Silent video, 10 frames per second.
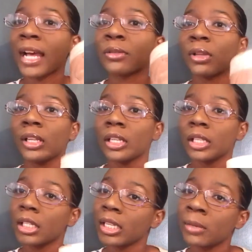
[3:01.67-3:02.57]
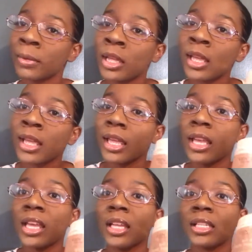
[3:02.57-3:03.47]
It has really good slip.
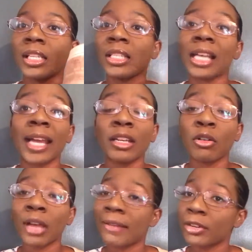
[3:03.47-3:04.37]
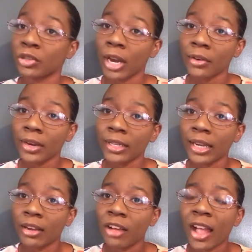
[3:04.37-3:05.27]
And since I don't have a dryer right
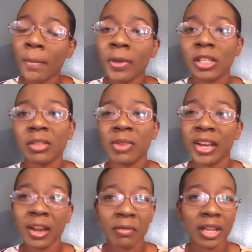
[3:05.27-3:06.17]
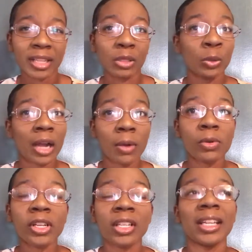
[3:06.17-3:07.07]
now, I can put this on my hair for like 2
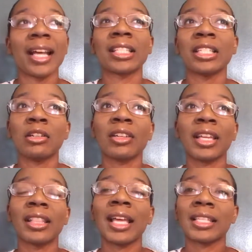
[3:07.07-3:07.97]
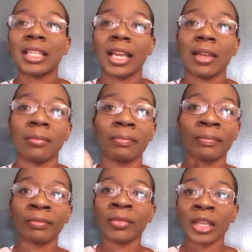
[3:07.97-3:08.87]
hours and I still get the same
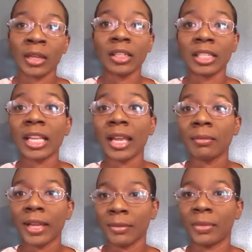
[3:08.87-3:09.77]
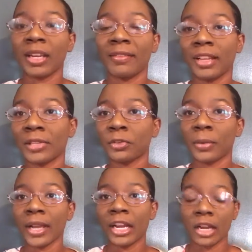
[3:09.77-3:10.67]
like benefits for
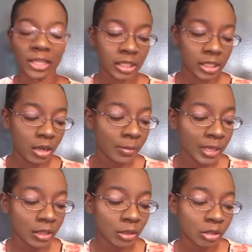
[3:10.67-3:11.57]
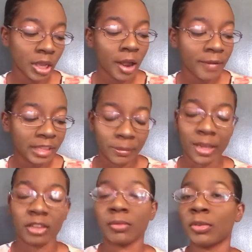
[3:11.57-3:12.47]
my hair, because it still comes out so soft and
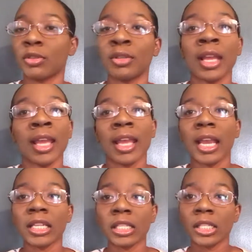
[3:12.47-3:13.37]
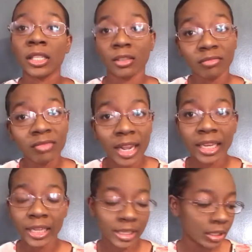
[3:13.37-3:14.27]
manageable. It's just, I
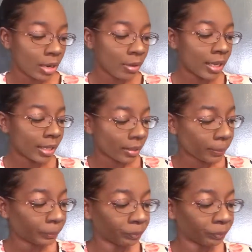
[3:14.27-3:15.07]
like it. I really like it.